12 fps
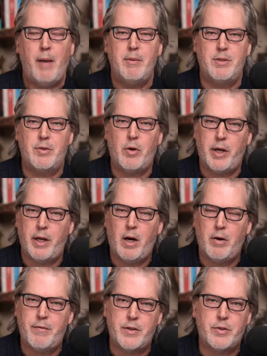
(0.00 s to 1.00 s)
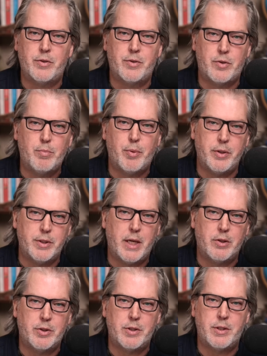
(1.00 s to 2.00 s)
Sorry, artificial
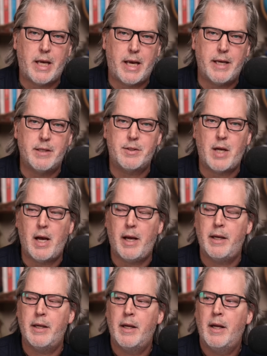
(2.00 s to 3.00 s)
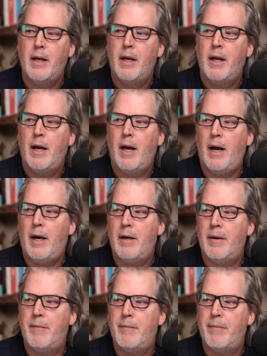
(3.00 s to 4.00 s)
superintelligence, ASI.
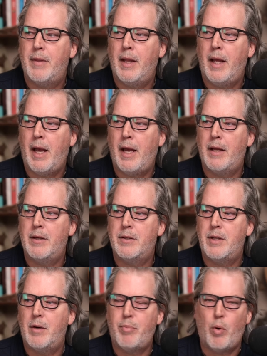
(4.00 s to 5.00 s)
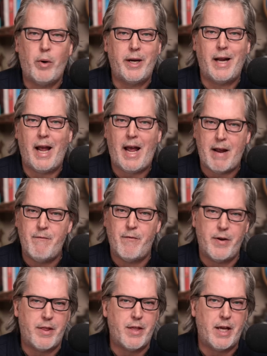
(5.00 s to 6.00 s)
And they're pouring
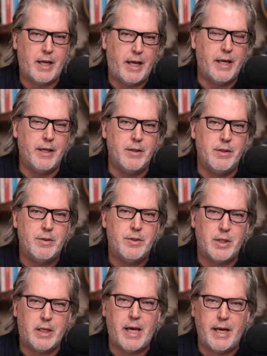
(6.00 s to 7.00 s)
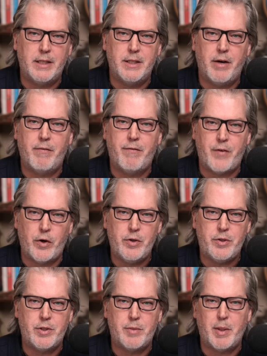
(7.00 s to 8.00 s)
everything in to getting there
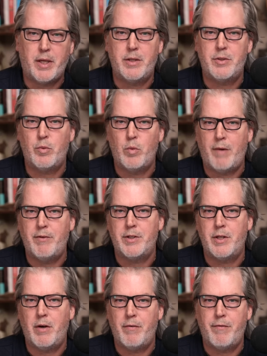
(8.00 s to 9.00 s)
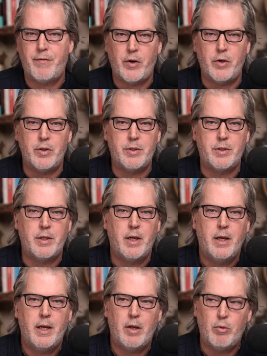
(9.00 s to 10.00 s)
first because whoever's there first,
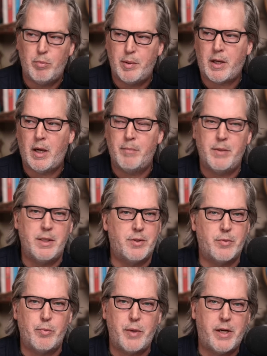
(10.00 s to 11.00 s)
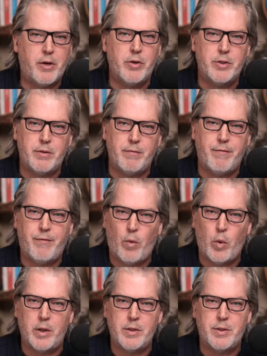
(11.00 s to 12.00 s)
it will become this recursive
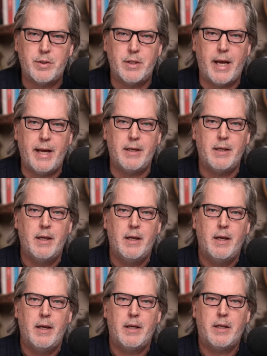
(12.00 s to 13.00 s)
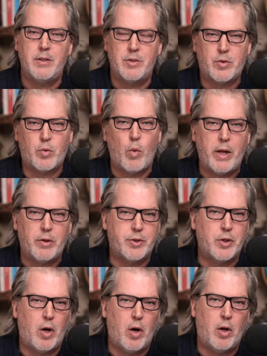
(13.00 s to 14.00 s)
force that can
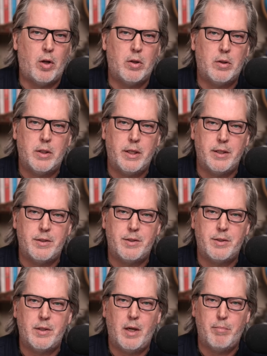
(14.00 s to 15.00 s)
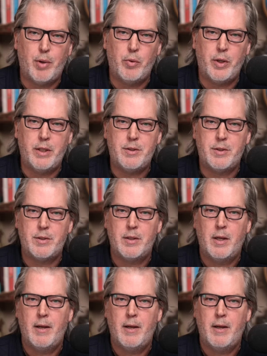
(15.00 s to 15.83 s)
squelch all its opponents.